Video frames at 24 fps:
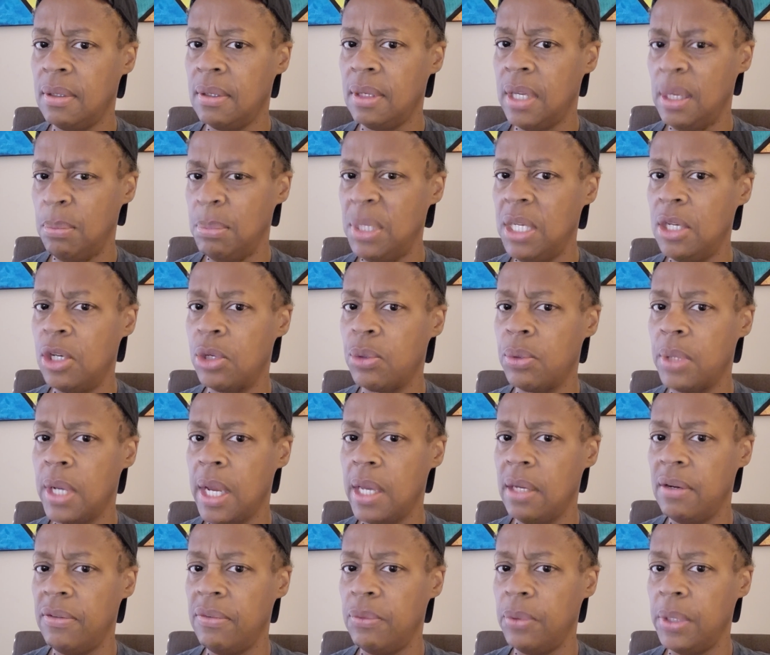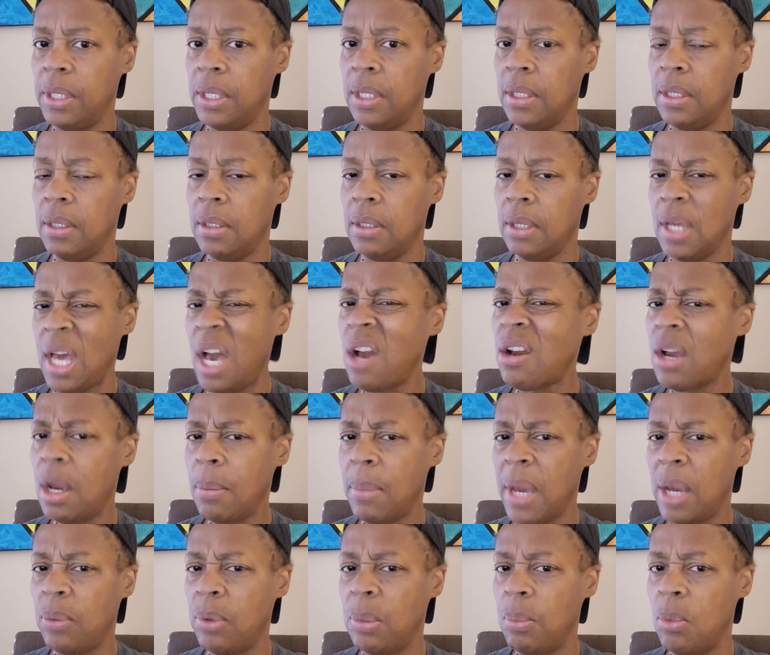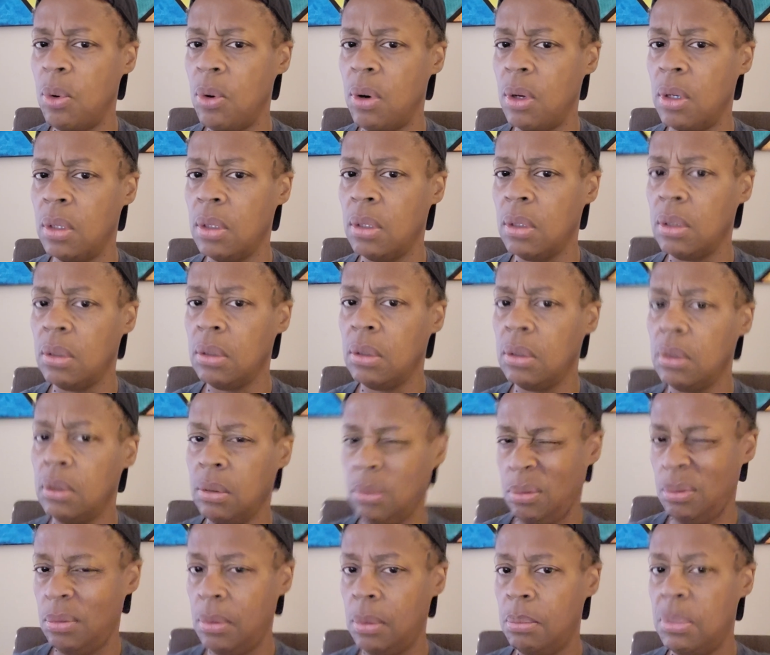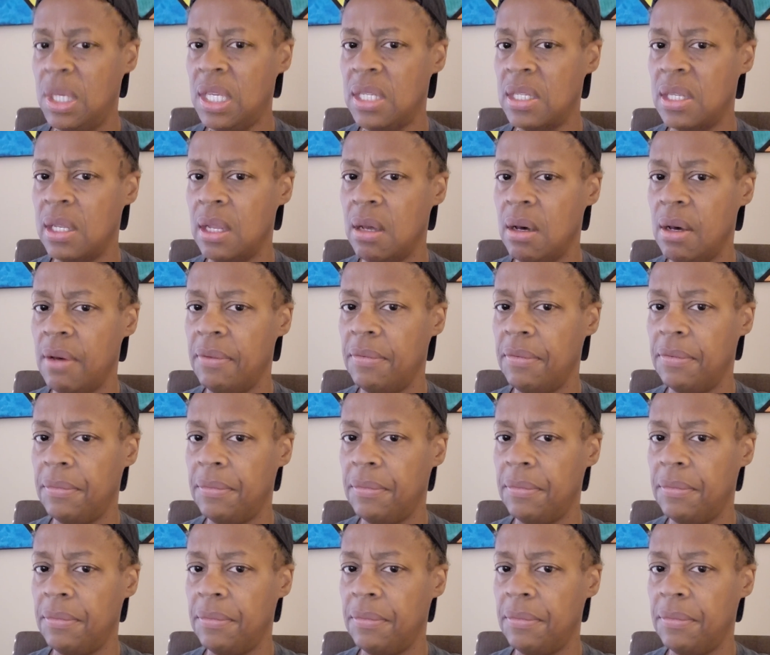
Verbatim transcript: and be creative with it. I'll come back with more. Peace and love.